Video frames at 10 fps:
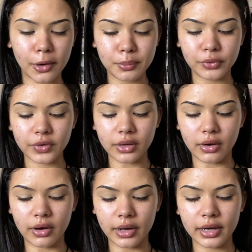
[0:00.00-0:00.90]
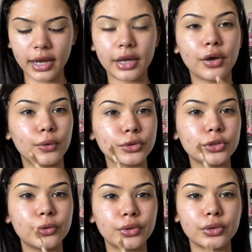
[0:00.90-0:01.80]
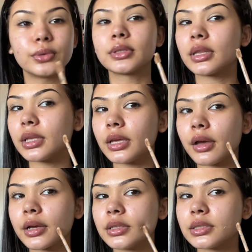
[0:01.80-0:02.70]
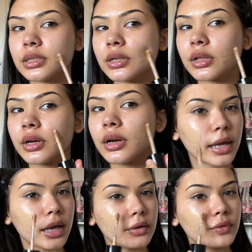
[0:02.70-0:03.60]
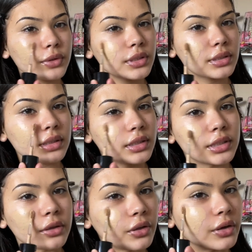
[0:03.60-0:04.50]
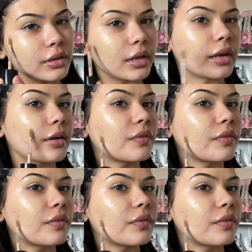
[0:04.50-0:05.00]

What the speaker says: moving on, I also use the concealer. I kind of use this concealer like a